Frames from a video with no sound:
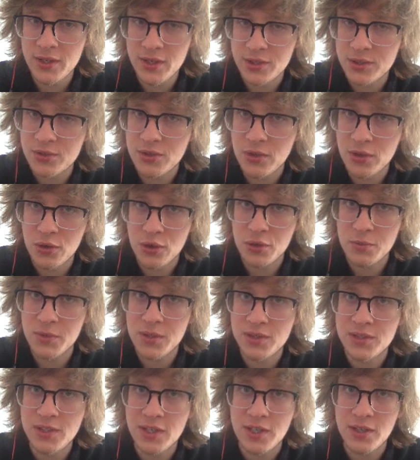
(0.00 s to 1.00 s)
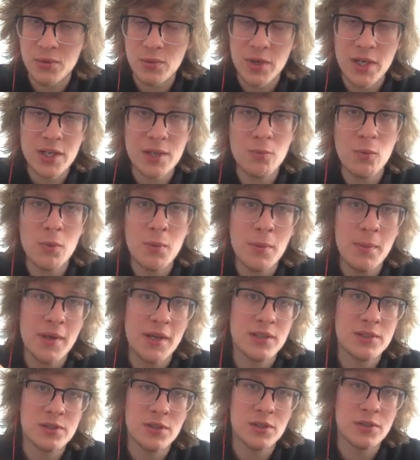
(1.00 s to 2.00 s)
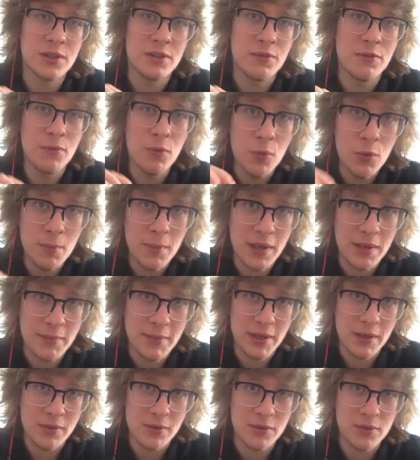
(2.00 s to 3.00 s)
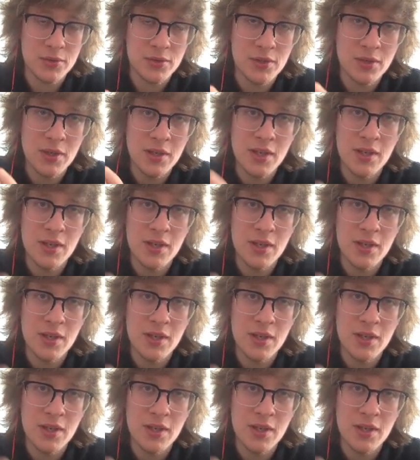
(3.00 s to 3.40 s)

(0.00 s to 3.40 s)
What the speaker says: extra arguments I write will be passed on to the format macros.